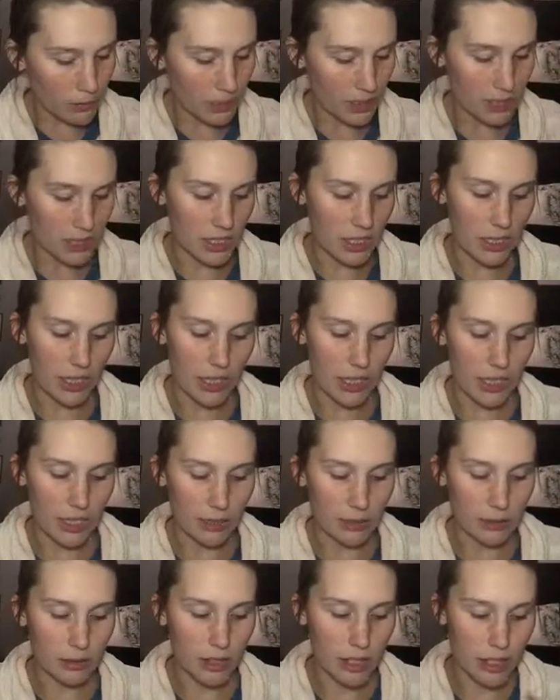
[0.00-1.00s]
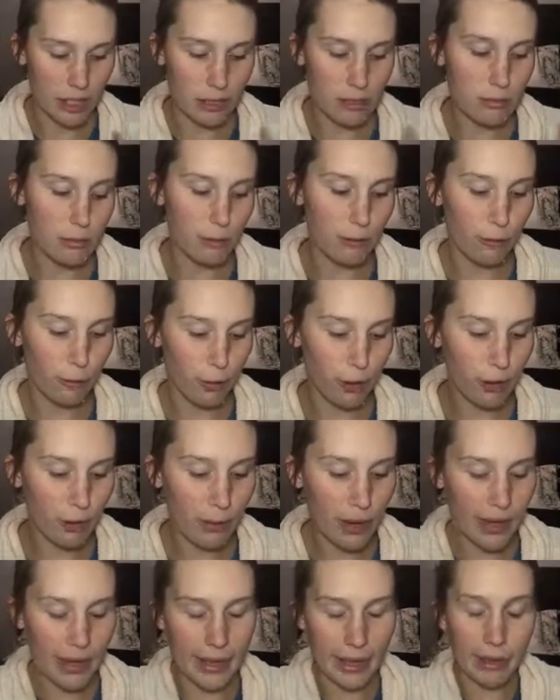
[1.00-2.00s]
Let's see, it goes before
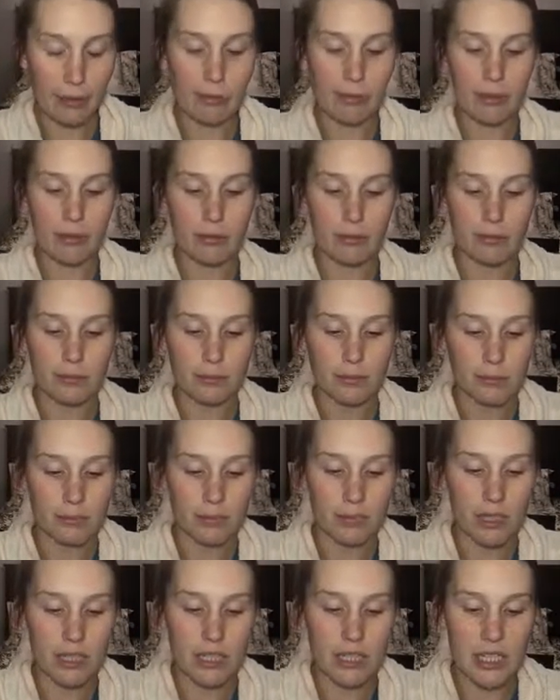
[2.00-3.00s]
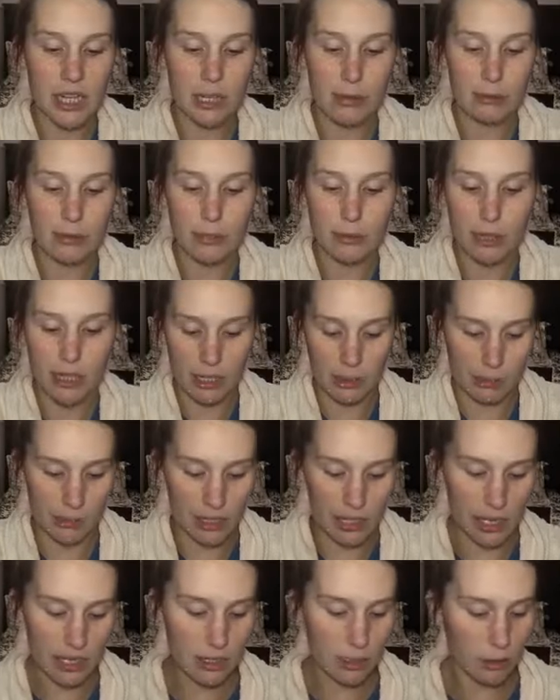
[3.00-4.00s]
your makeup because it helps your makeup
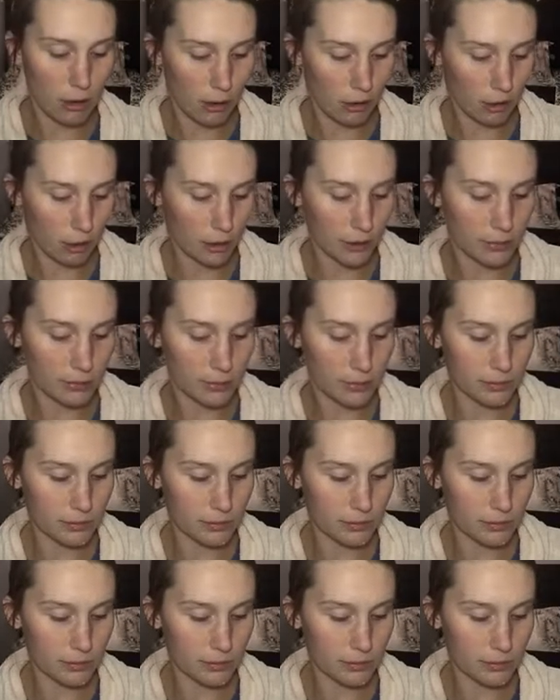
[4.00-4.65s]
last longer.